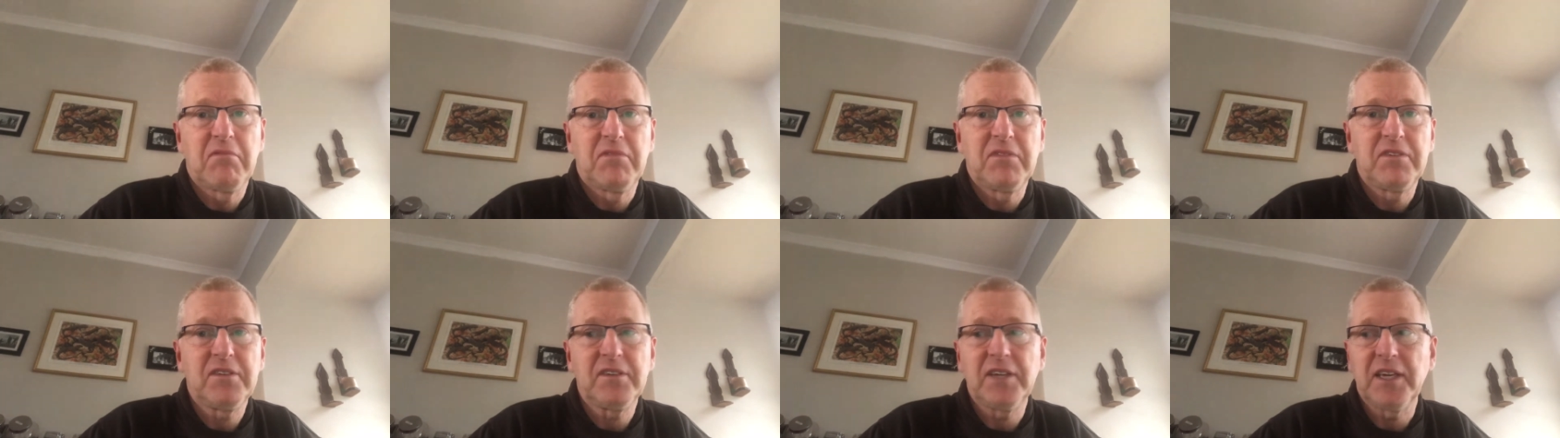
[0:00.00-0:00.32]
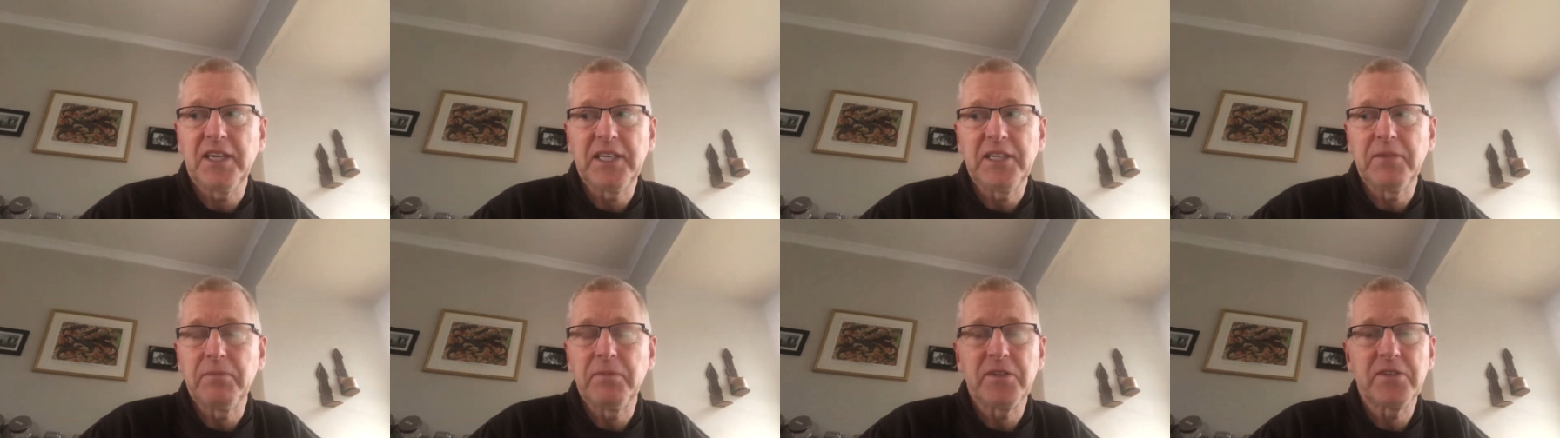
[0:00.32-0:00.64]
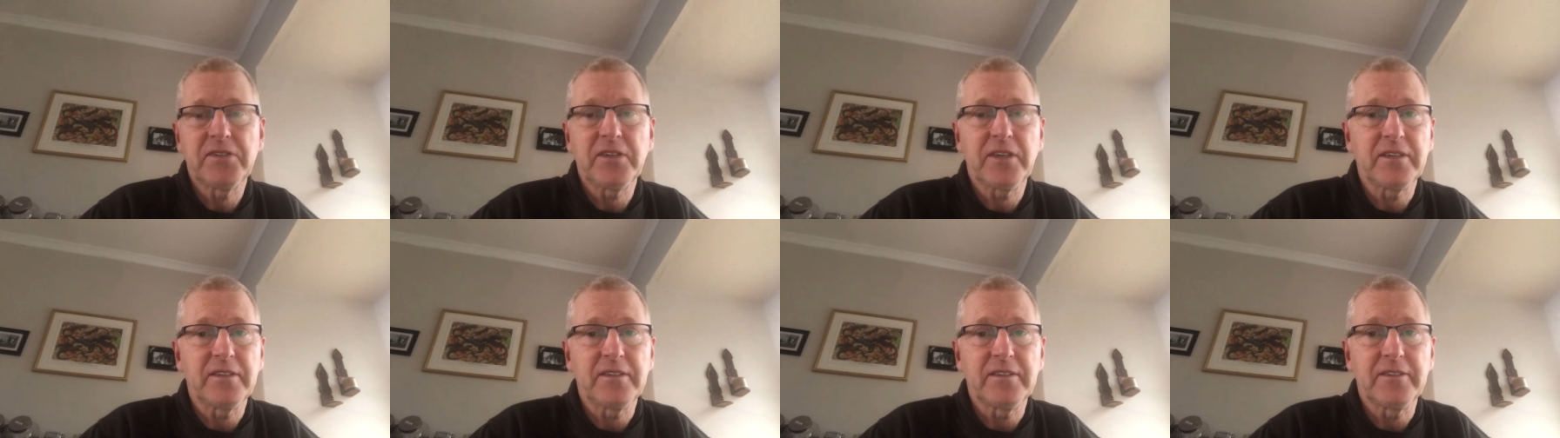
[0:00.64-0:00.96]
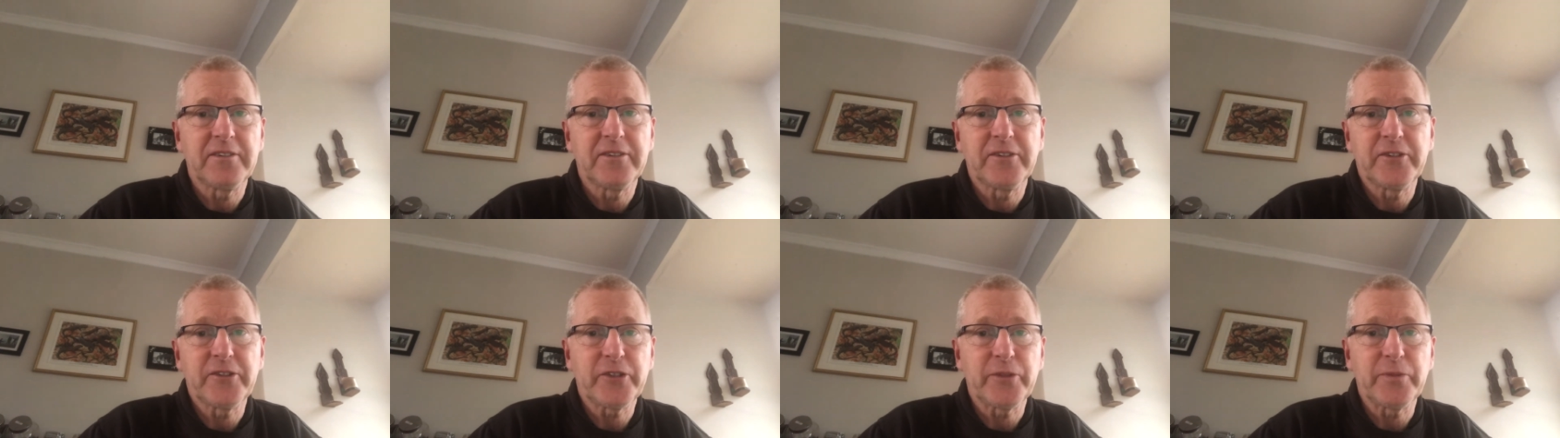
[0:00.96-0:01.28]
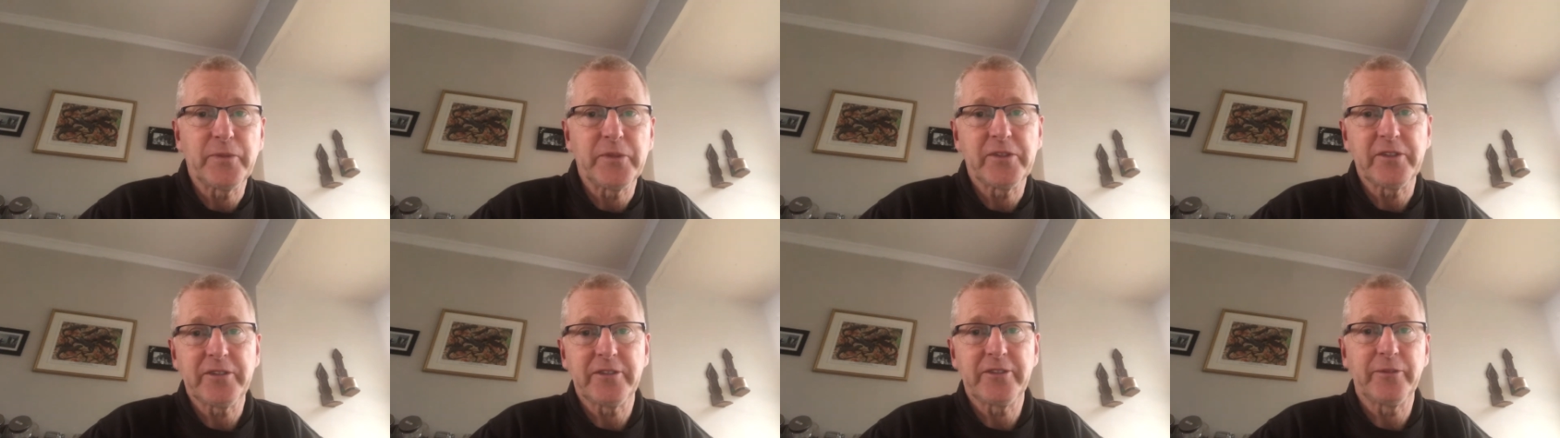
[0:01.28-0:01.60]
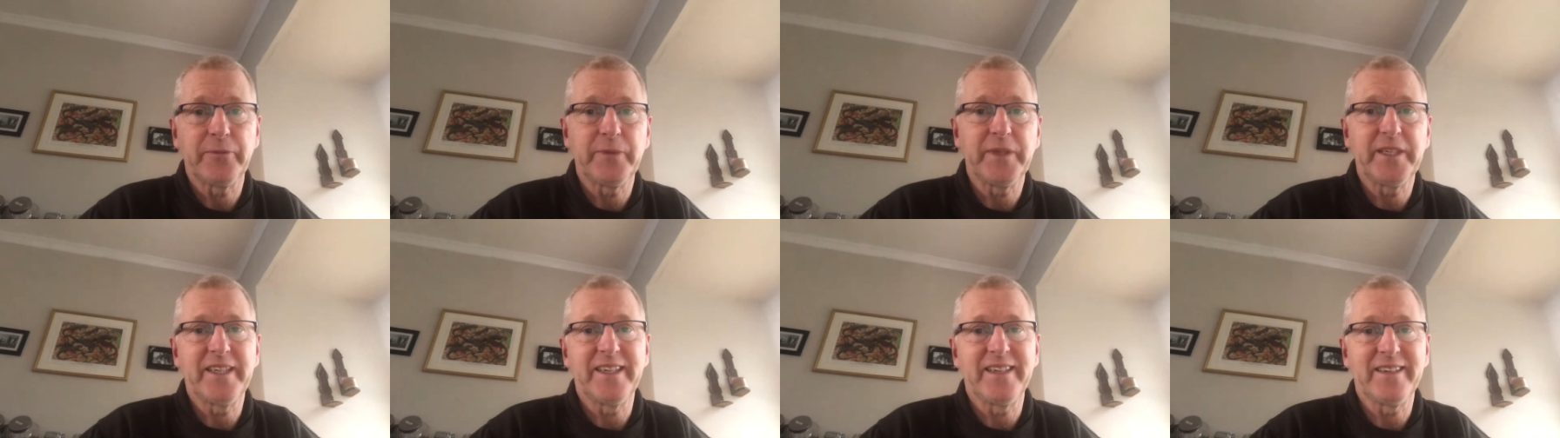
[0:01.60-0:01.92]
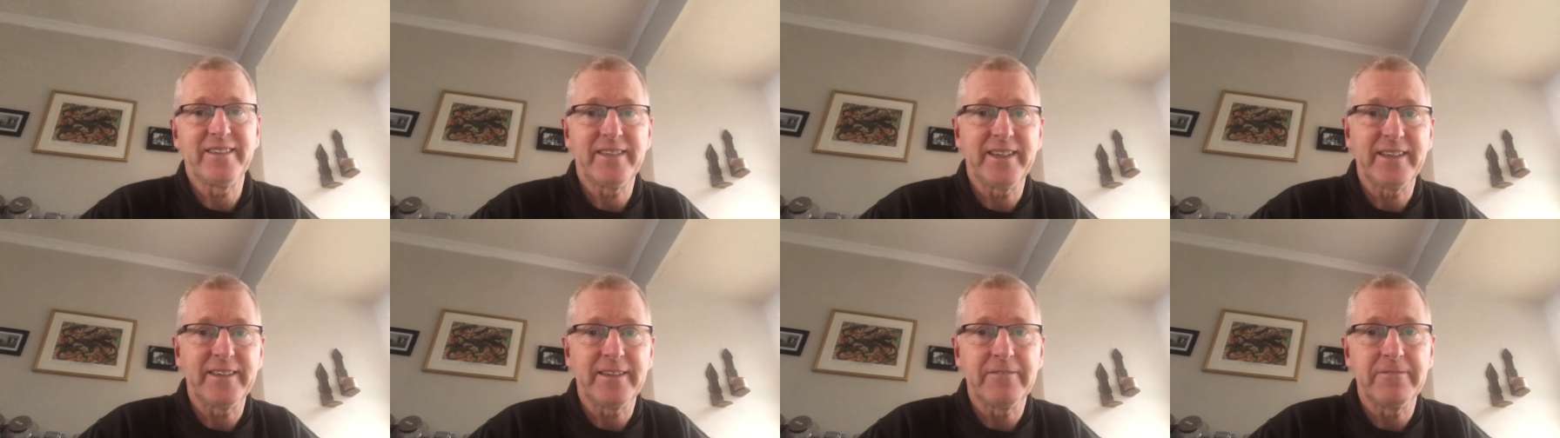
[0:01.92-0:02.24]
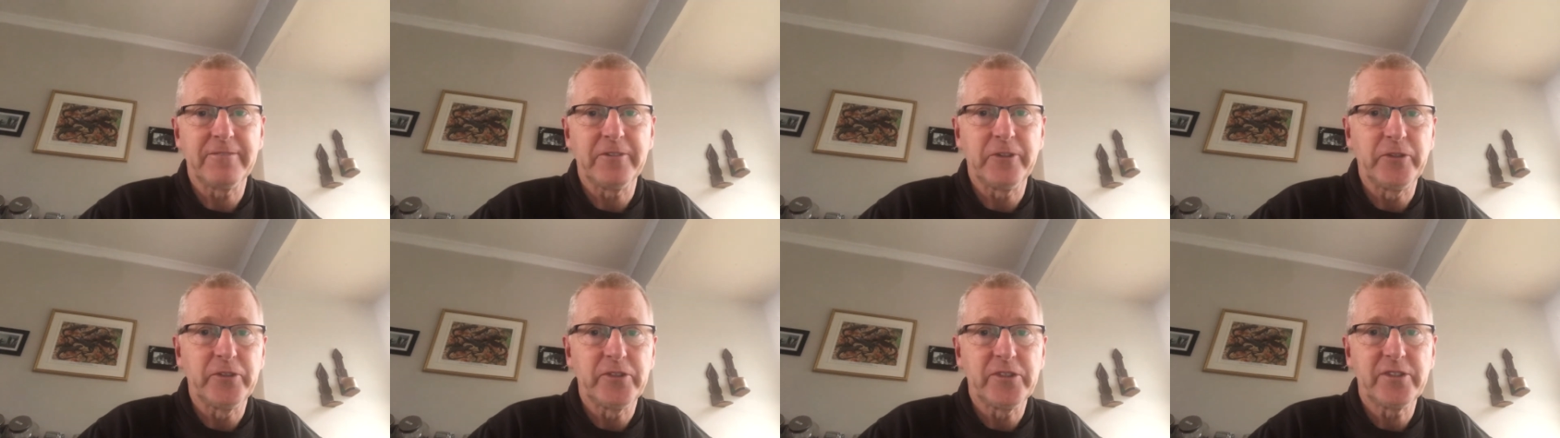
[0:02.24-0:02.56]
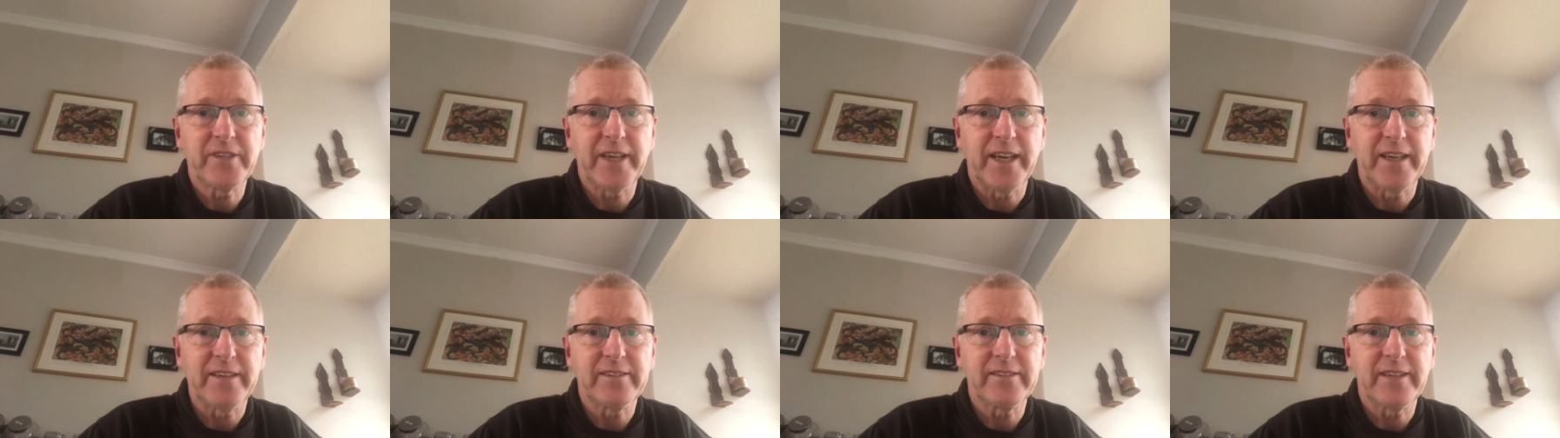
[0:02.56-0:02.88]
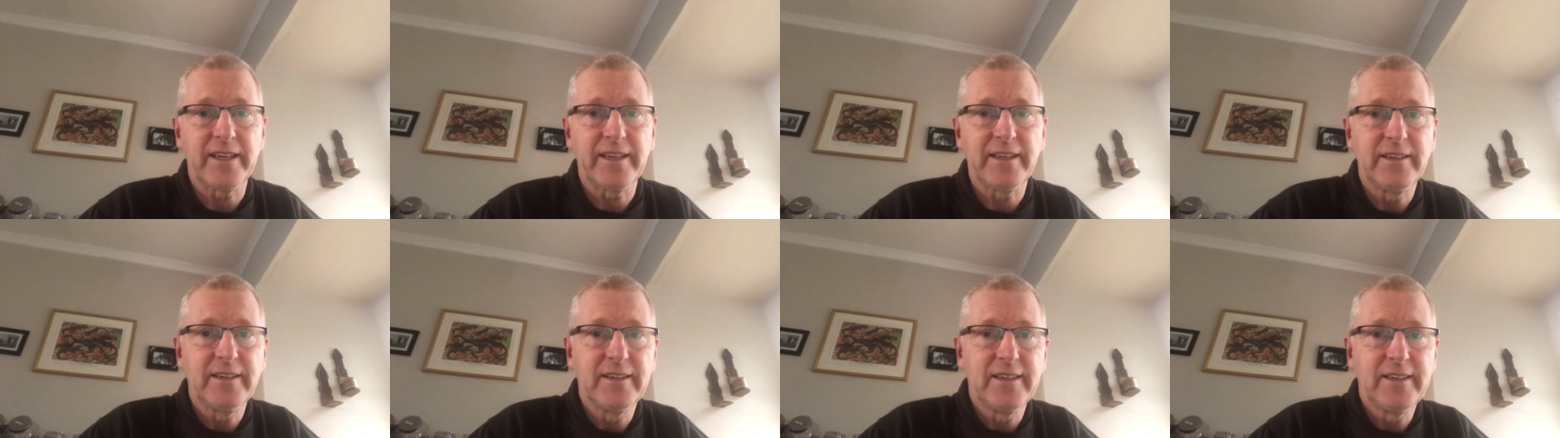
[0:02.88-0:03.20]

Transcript: 90% of the customers that come in here think the food's tasty,